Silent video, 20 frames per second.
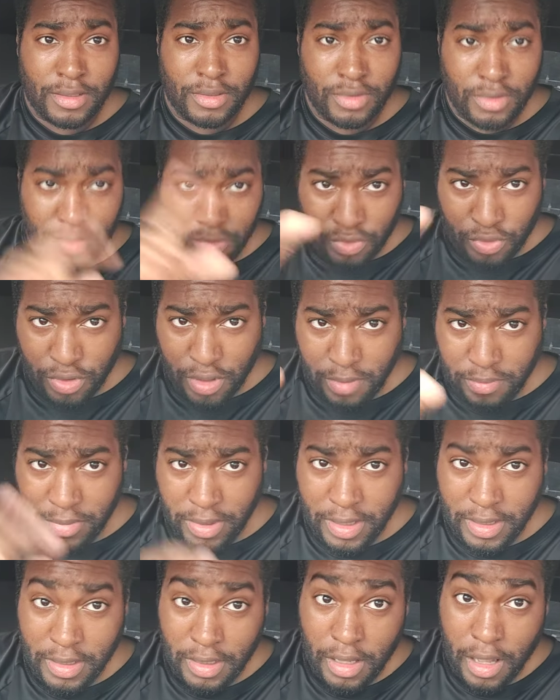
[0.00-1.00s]
and, and, Trump
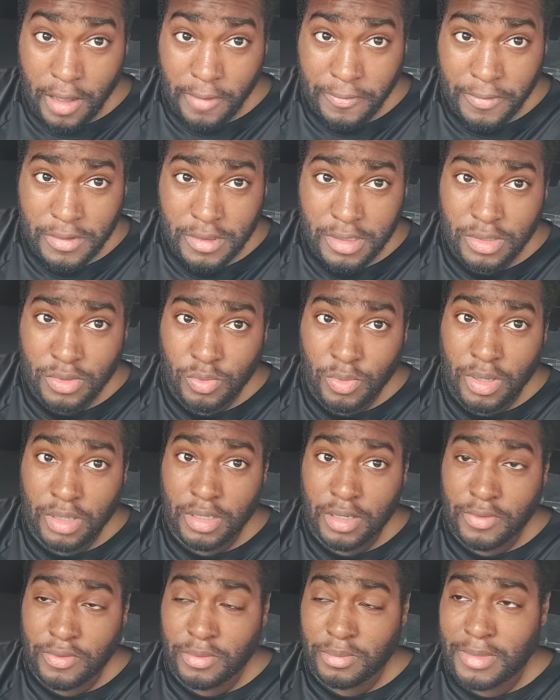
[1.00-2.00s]
being in office is one
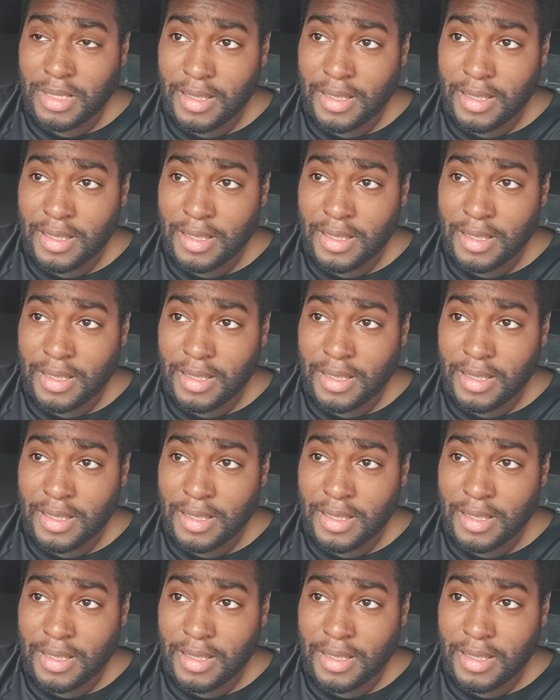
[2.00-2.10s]
of them.